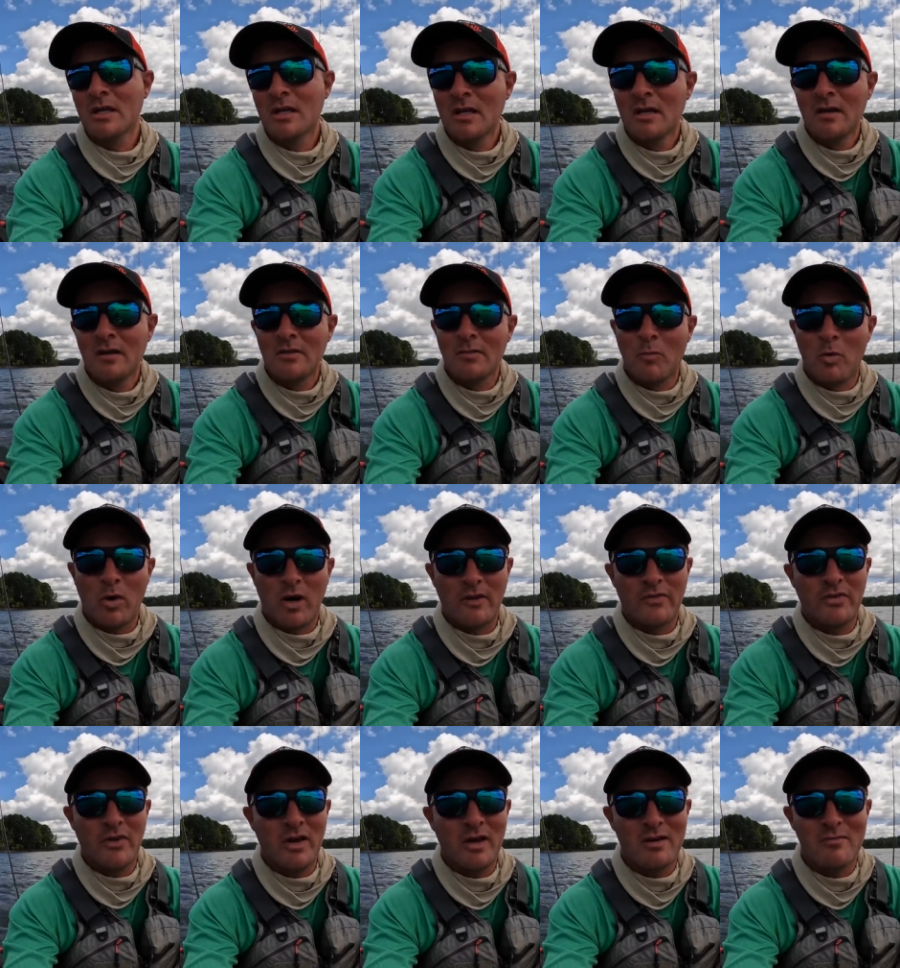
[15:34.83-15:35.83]
the more I
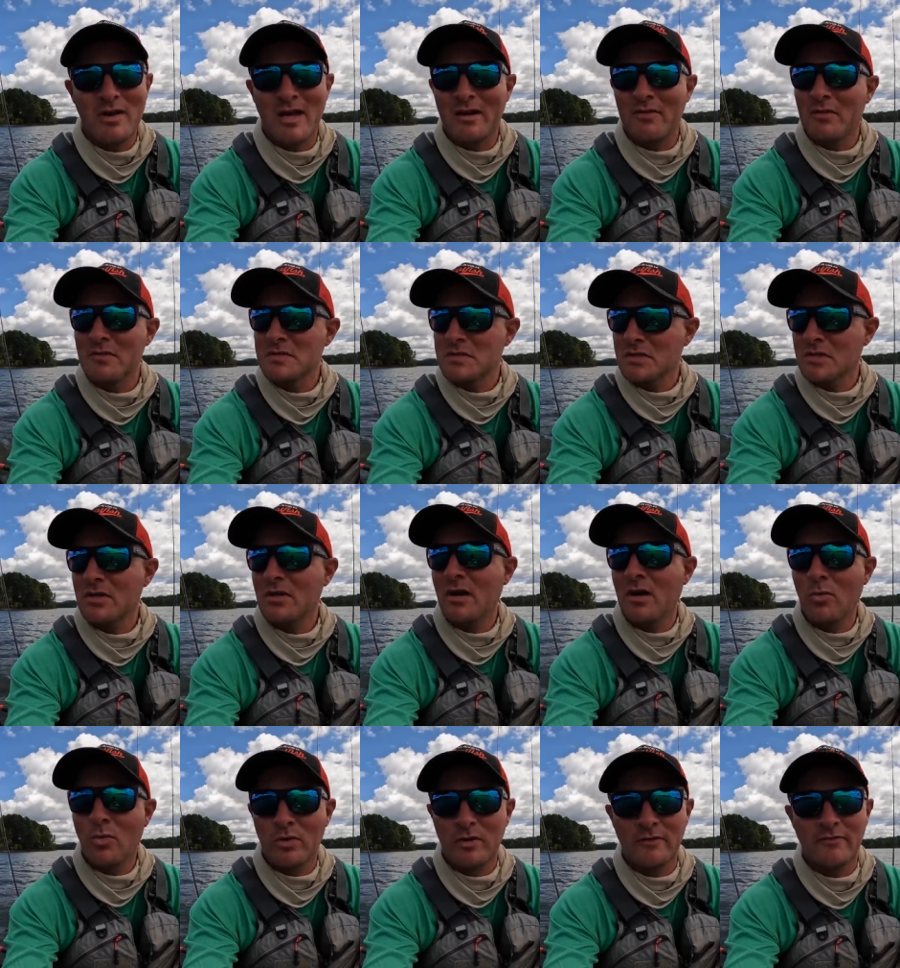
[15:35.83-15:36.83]
thought about it, I was like, you know,
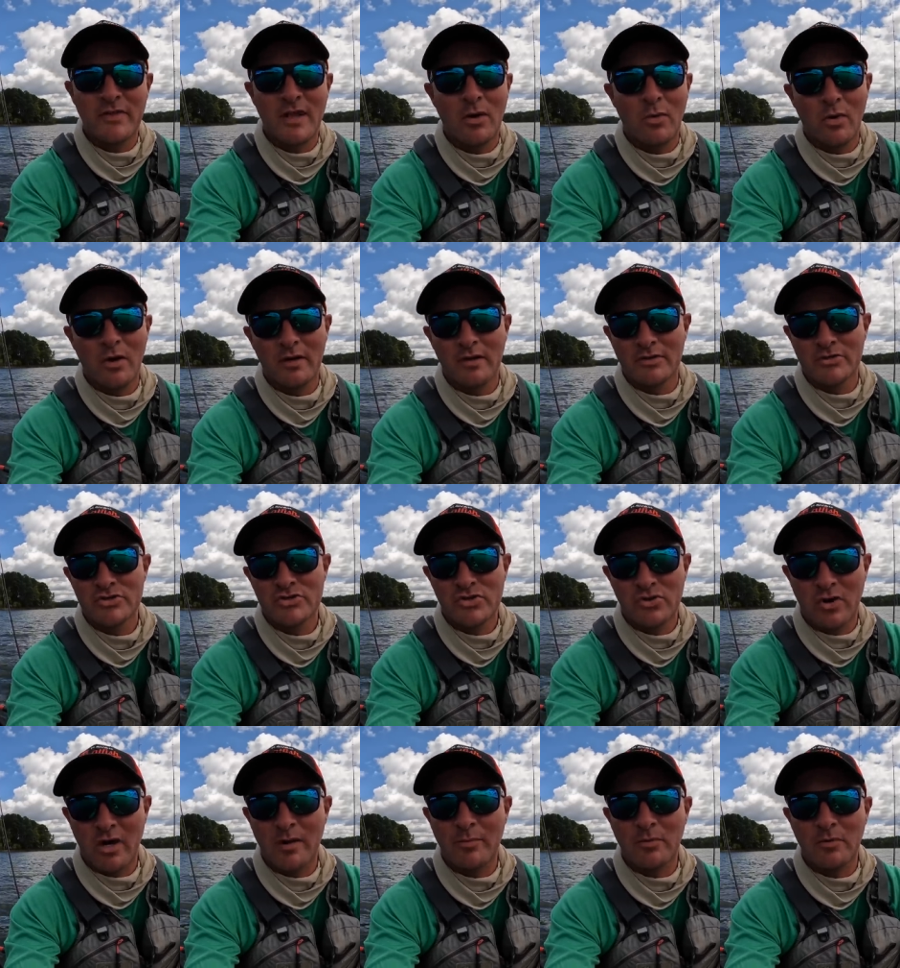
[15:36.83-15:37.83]
I wonder if that wasn't a
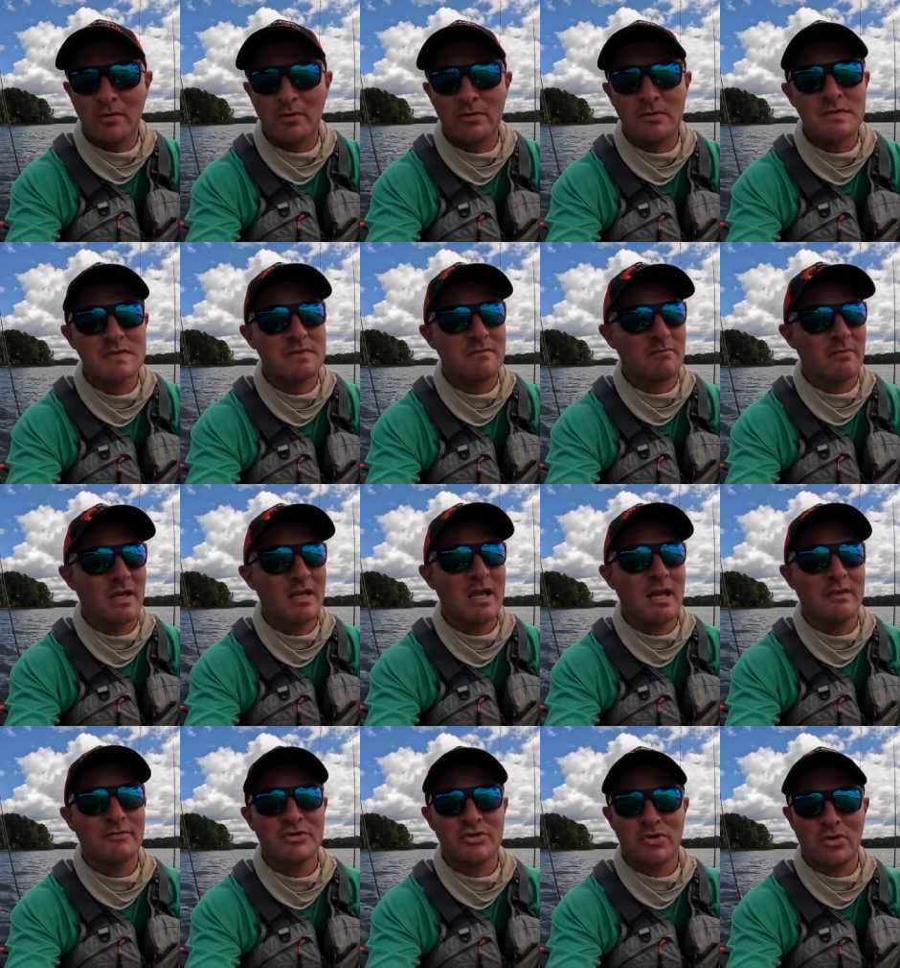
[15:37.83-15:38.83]
striper because they
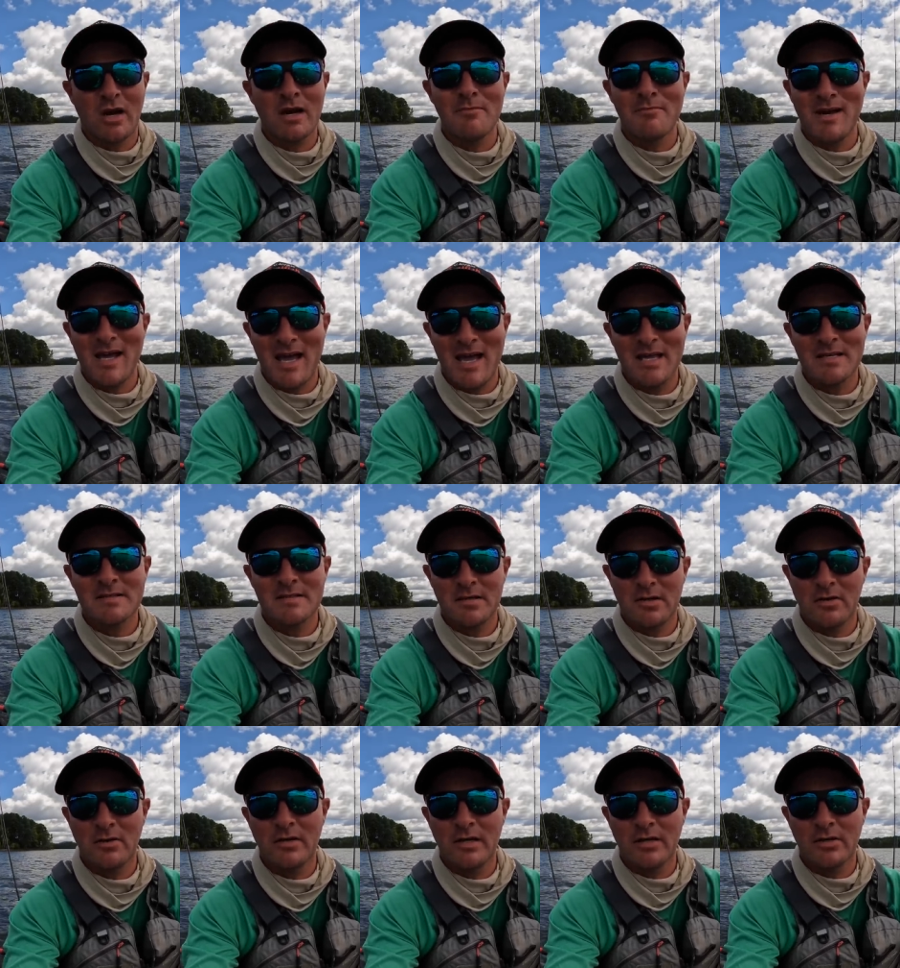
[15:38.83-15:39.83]
have striped bass
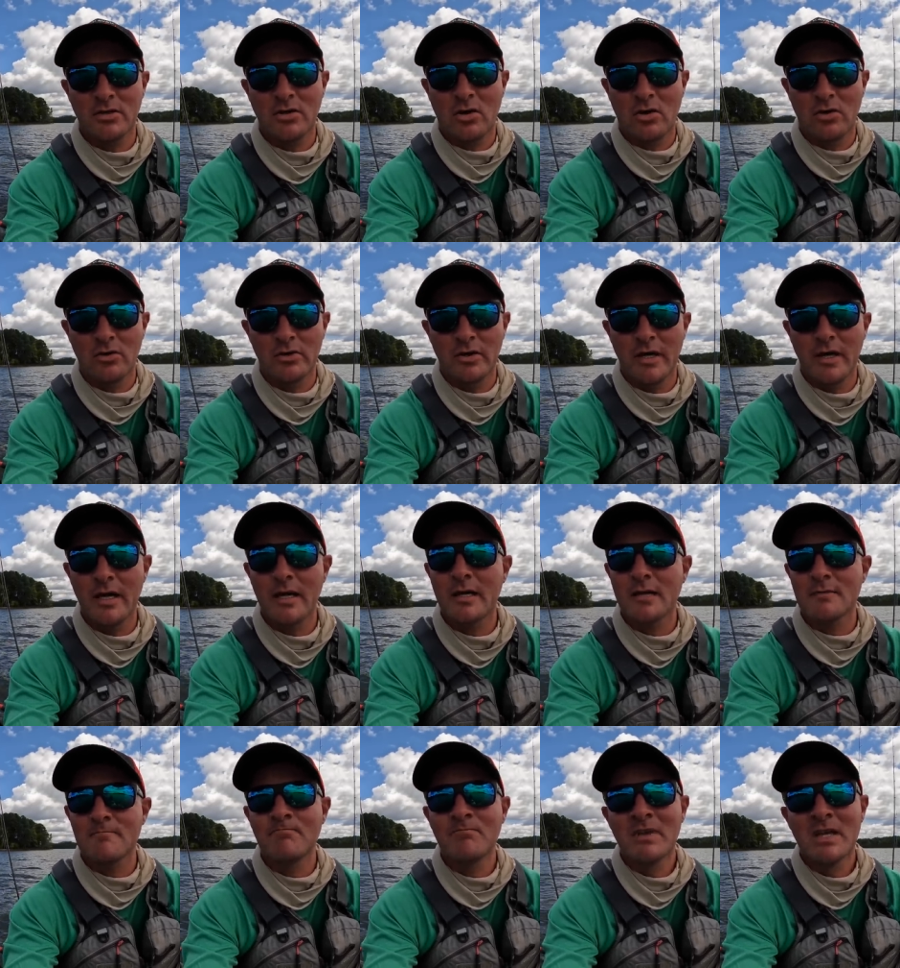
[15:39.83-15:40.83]
here in Kerr
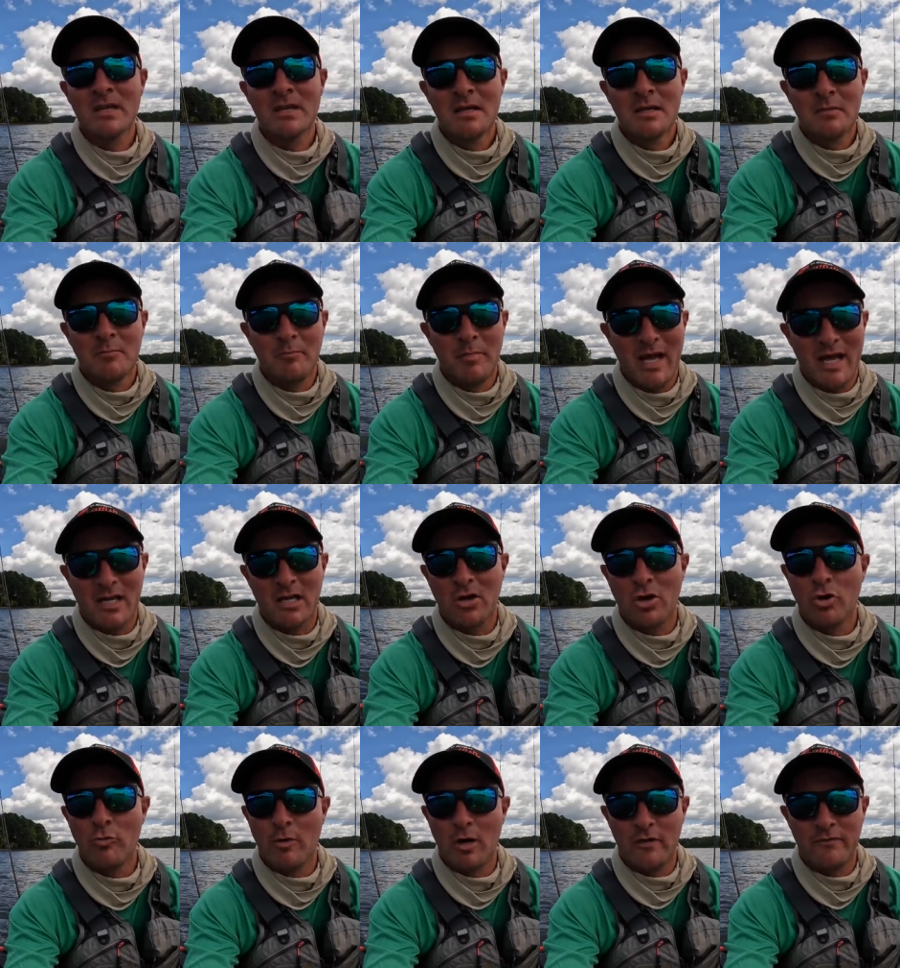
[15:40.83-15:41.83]
Lake. And back
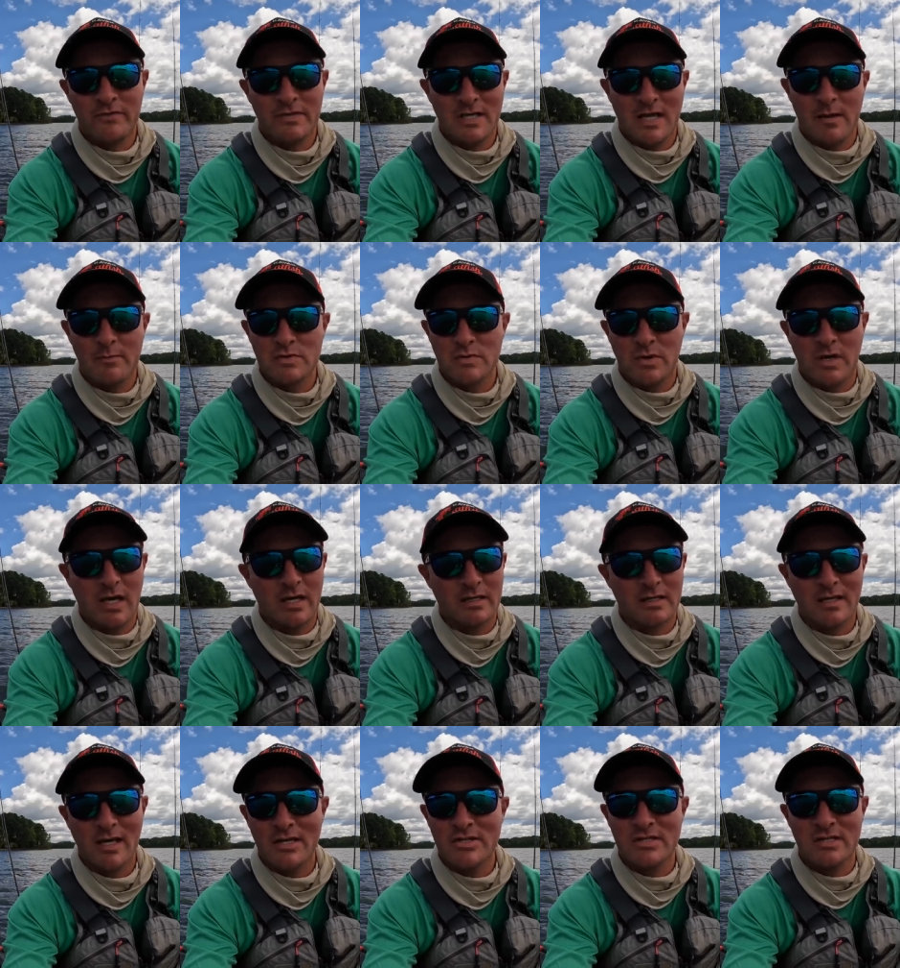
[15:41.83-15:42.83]
home, oftentimes when I
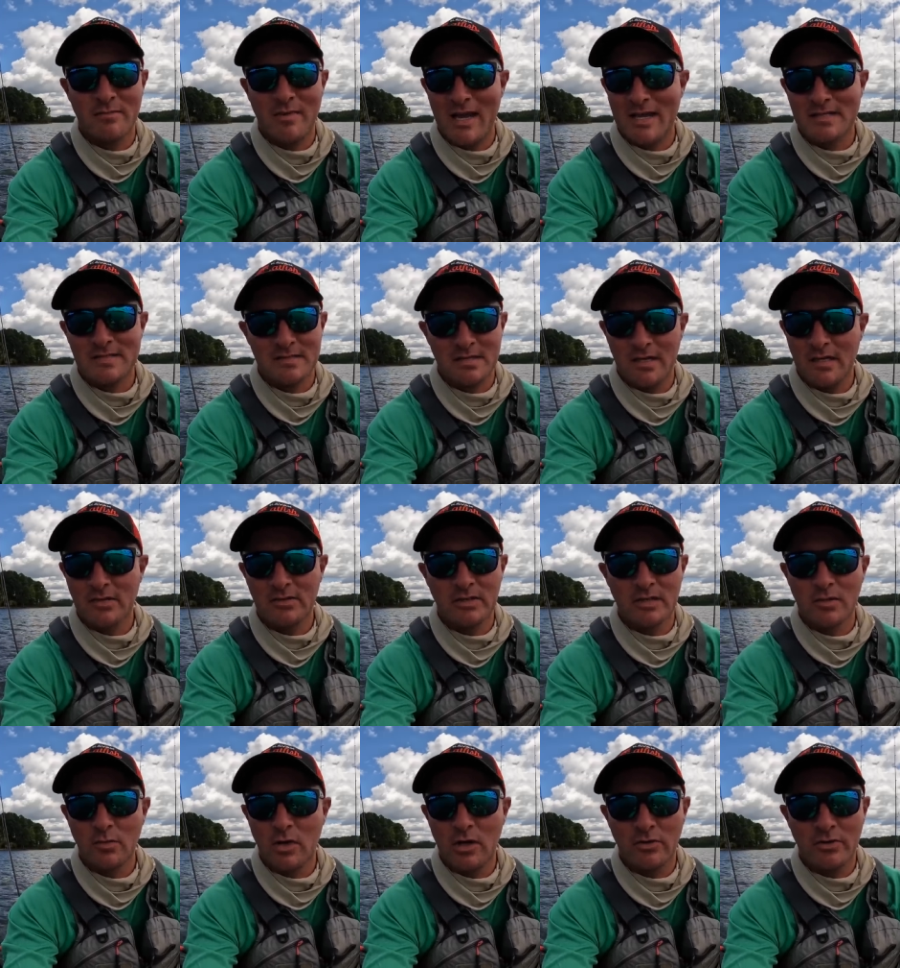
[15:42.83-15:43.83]
catch them
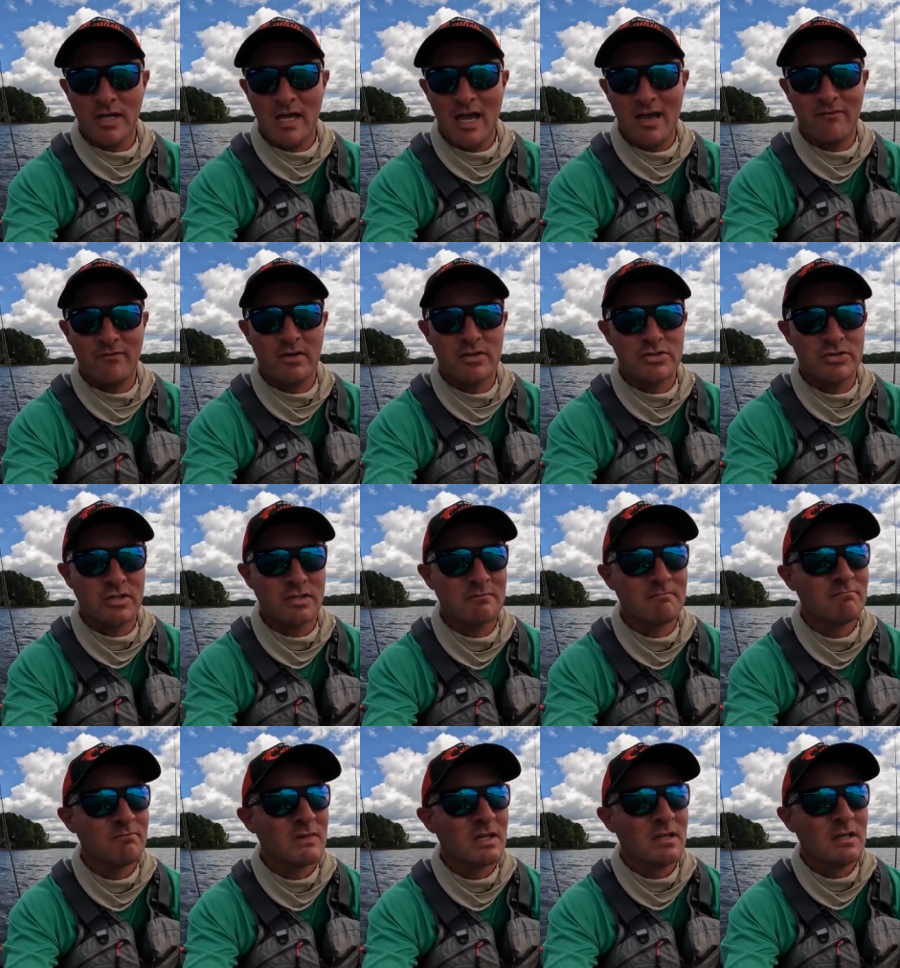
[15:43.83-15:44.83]
accidentally while
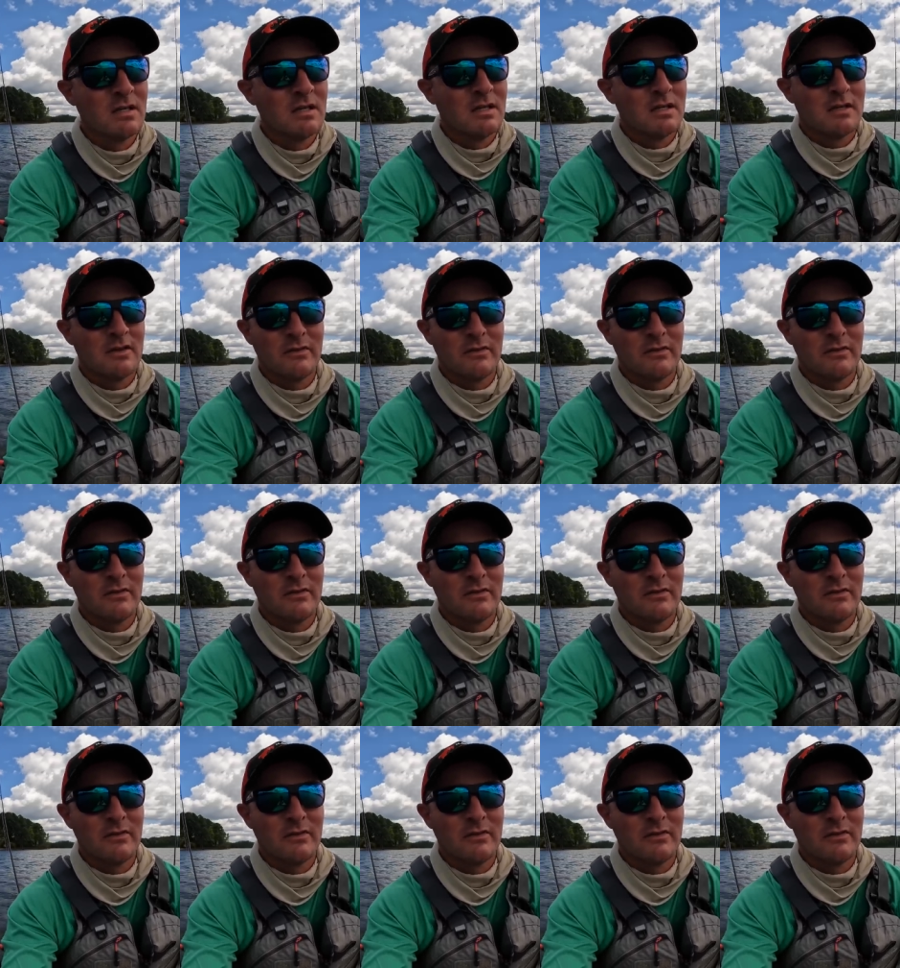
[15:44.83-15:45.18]
catfishing,